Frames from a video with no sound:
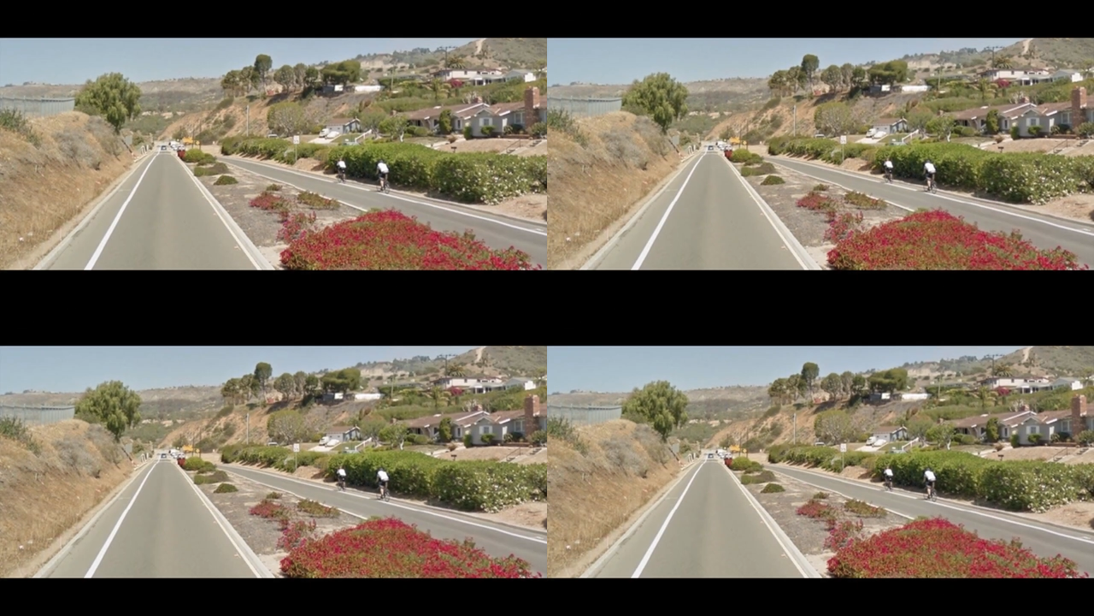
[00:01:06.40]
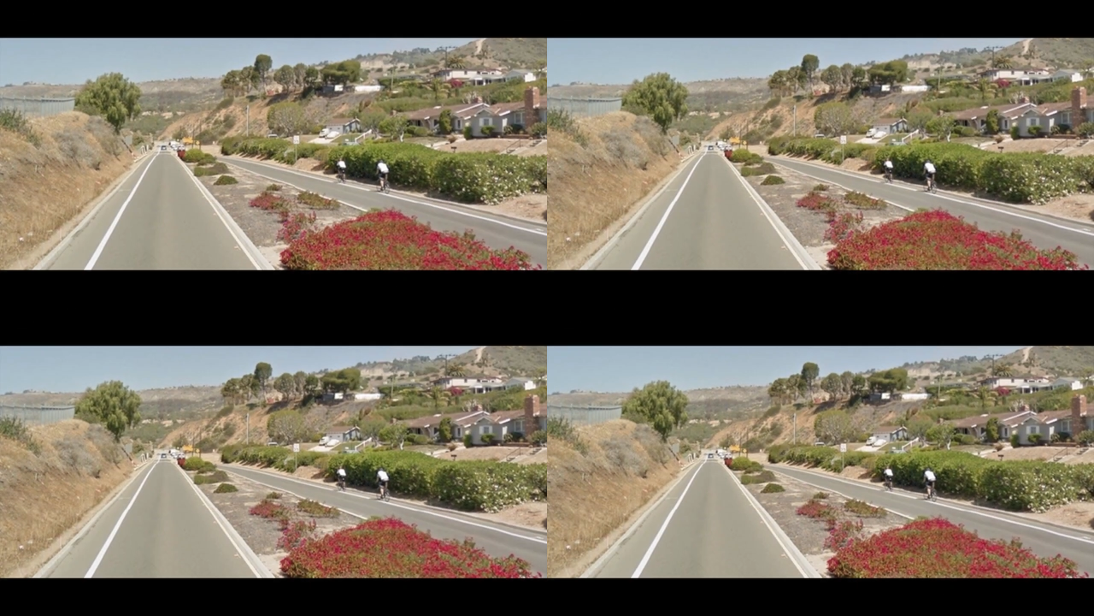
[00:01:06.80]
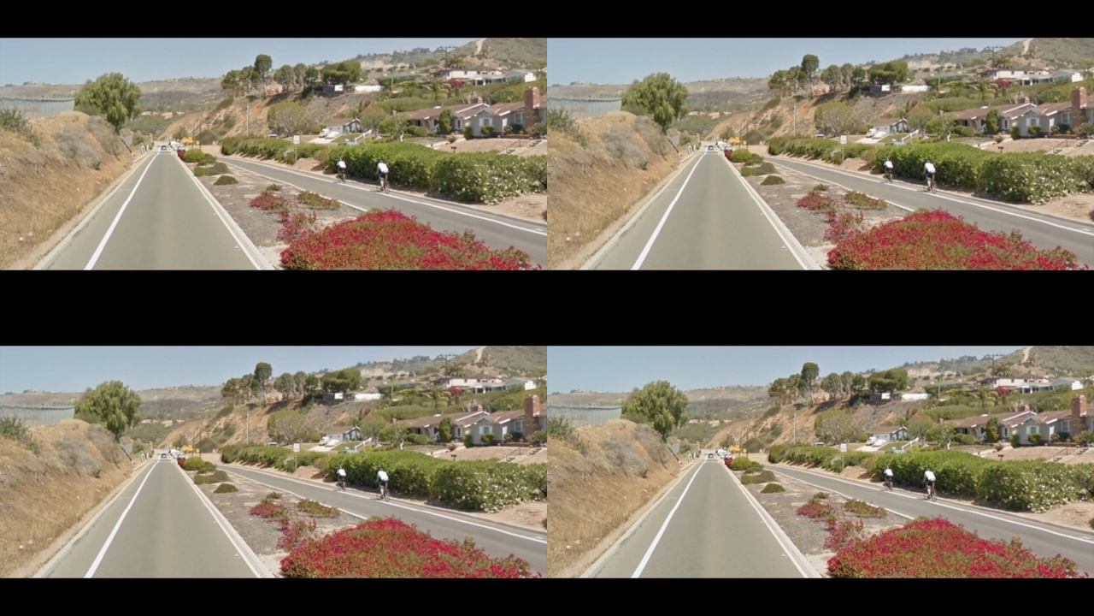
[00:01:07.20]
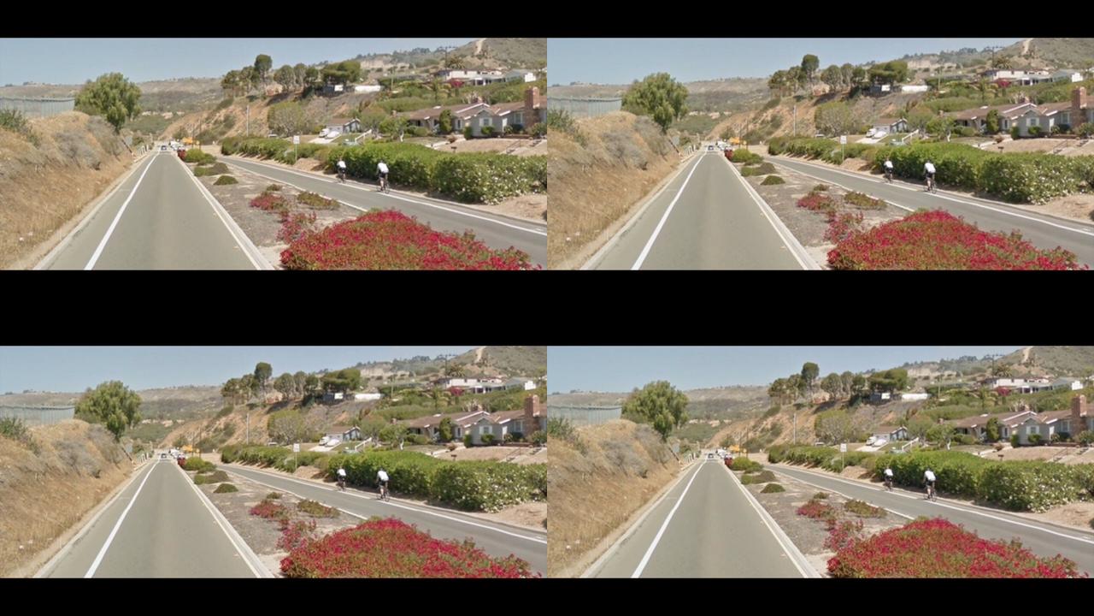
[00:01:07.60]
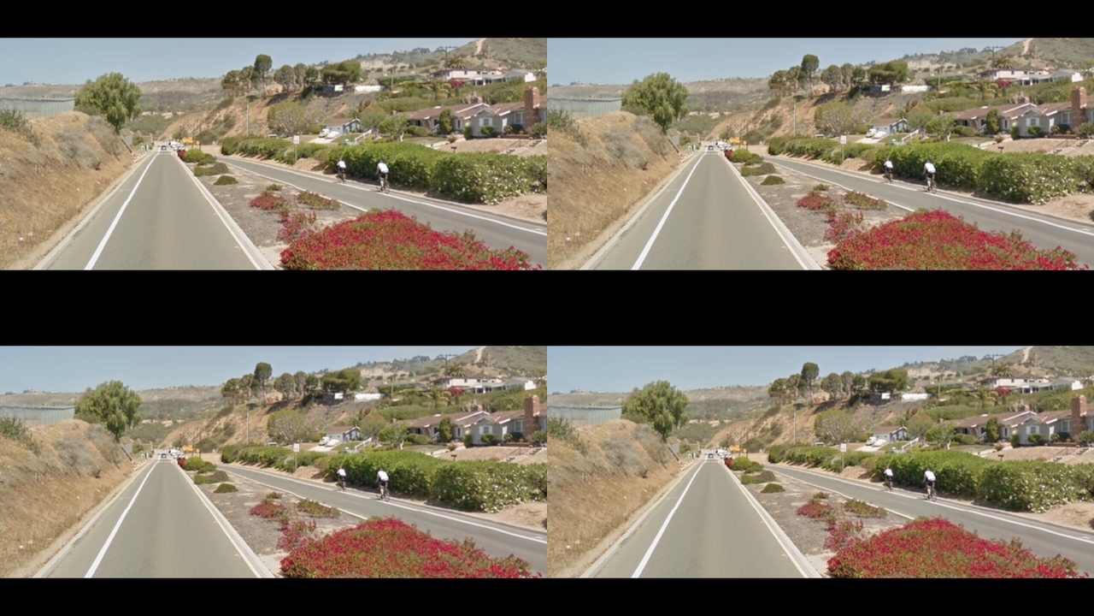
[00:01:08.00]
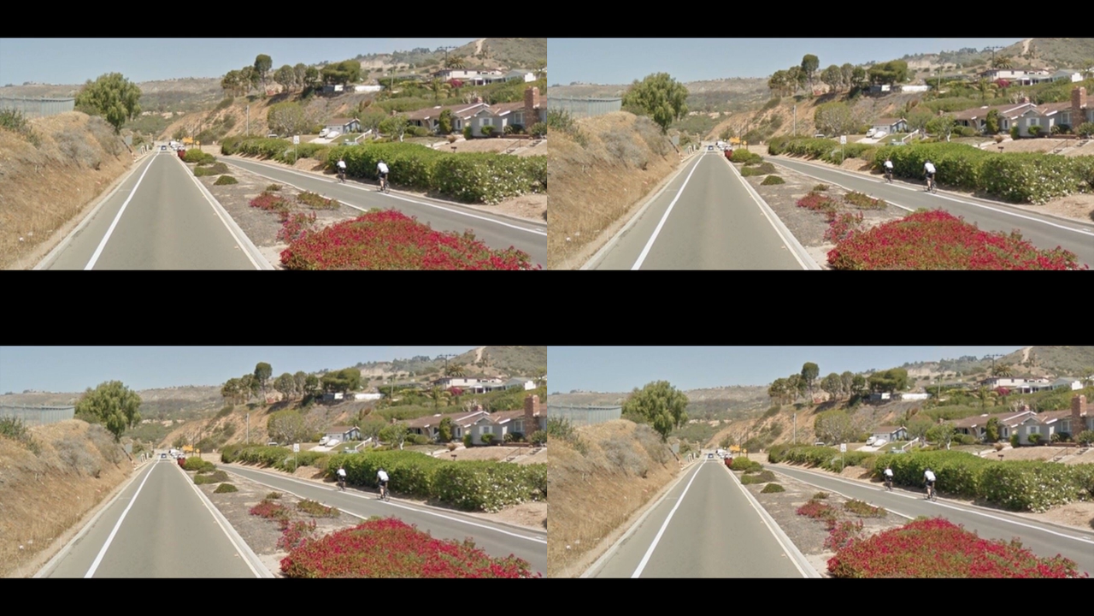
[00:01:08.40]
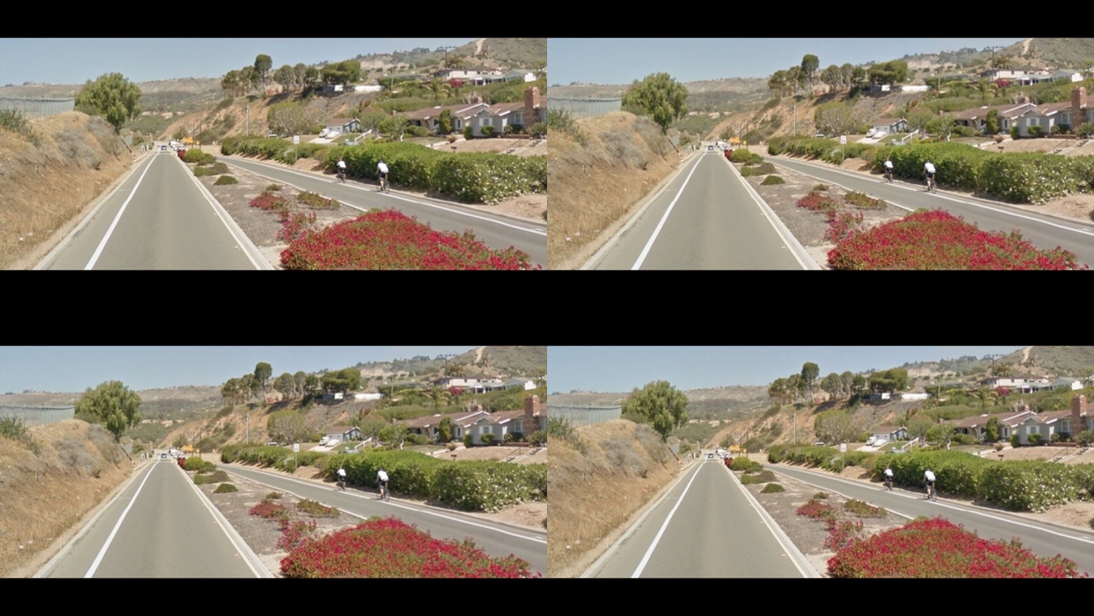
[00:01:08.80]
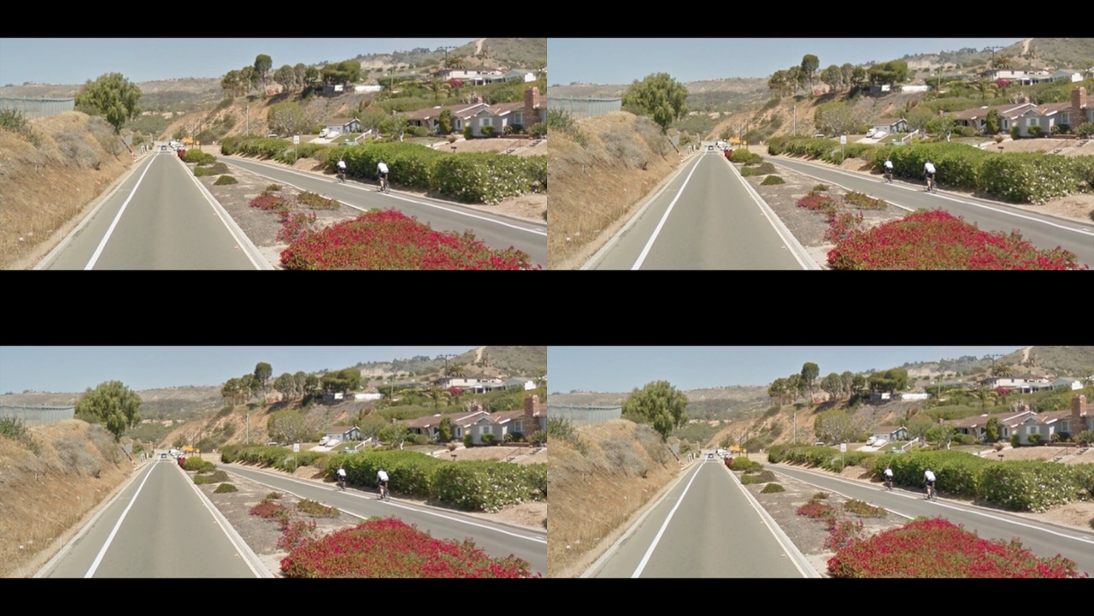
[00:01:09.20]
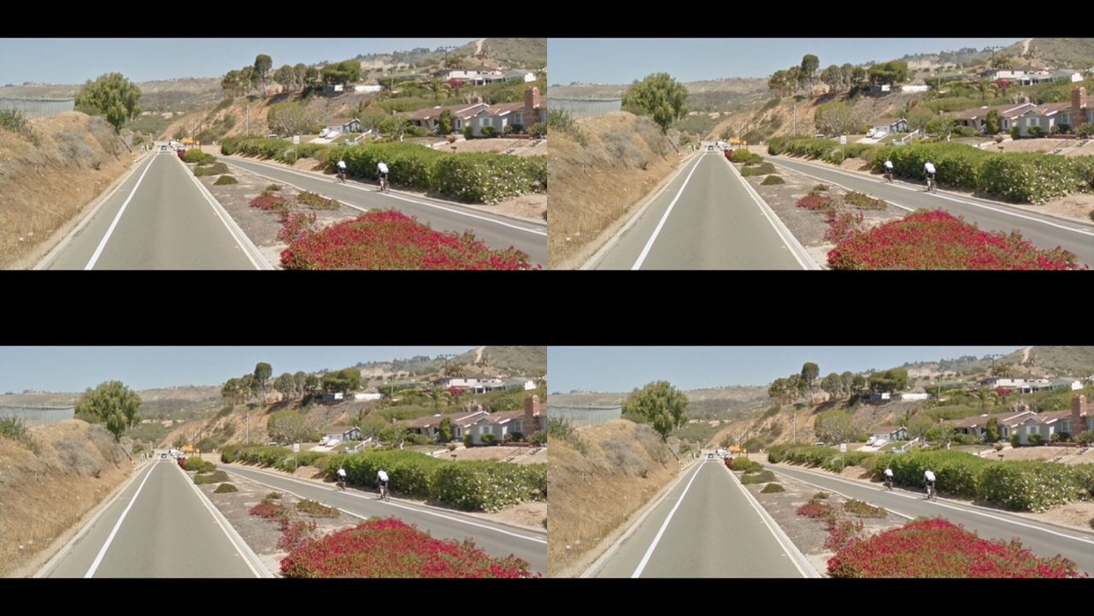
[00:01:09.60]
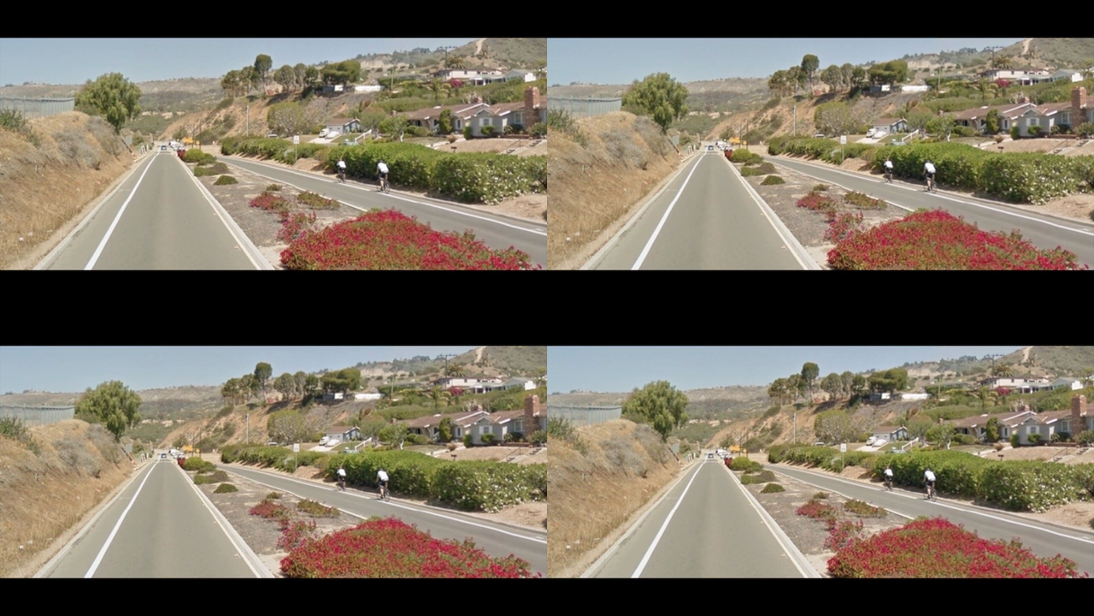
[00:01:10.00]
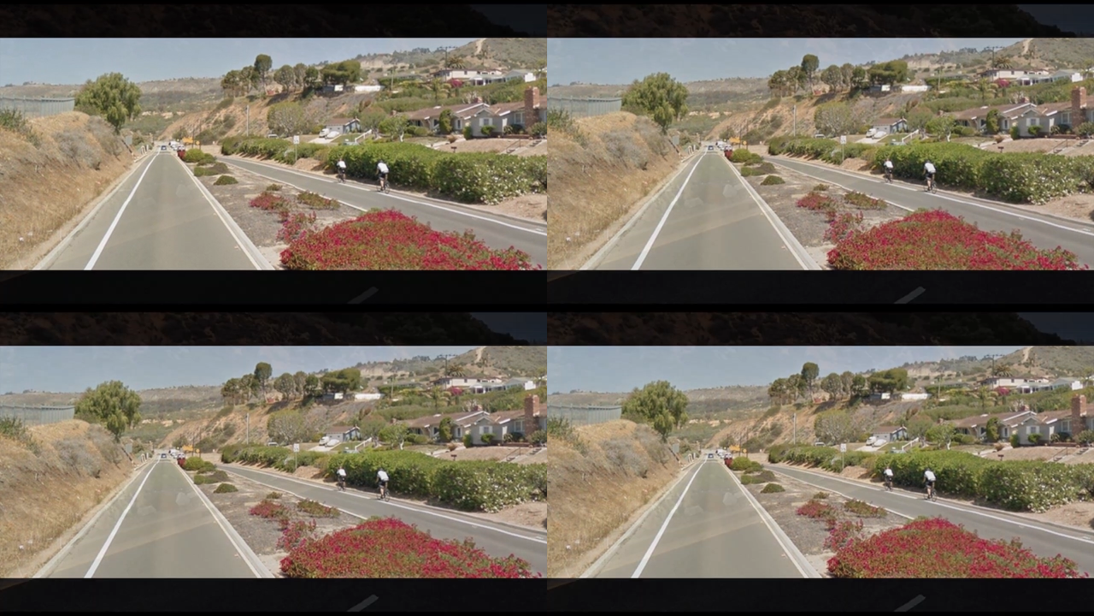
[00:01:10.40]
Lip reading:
(no speaker visible)